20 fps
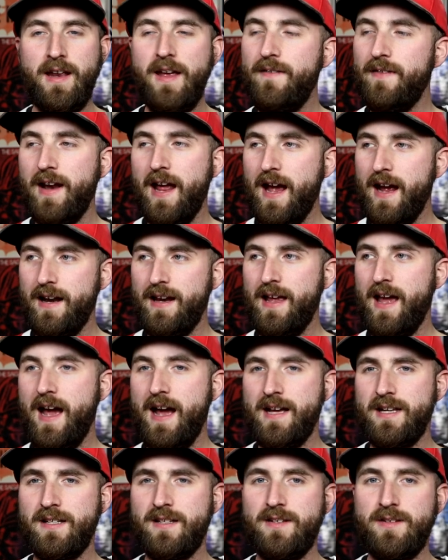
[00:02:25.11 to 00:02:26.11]
Even Andy
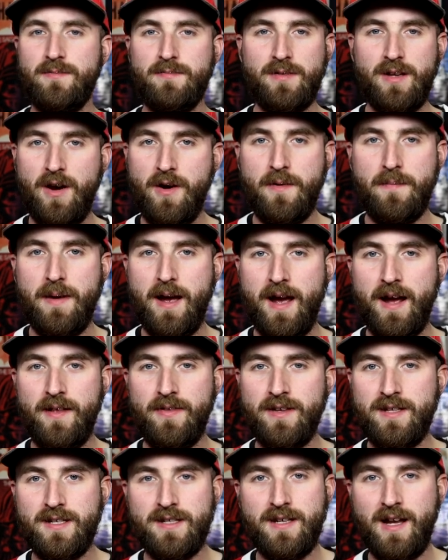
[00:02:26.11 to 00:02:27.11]
asks him, you know, man,
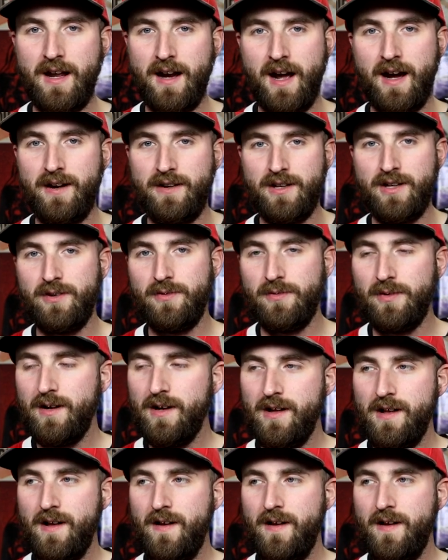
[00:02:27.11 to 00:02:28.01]
this is not how you